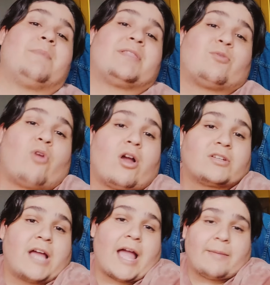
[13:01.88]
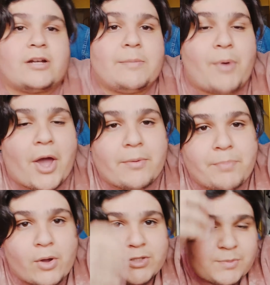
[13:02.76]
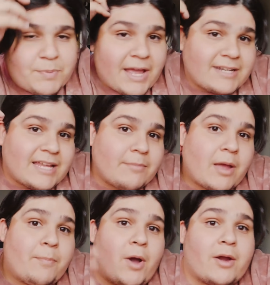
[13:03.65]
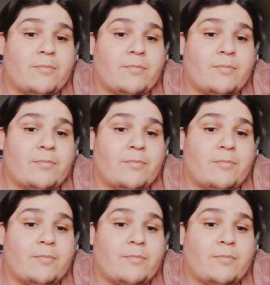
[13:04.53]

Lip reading: him at the wrong time. I literally bought him post-pandemic. I bought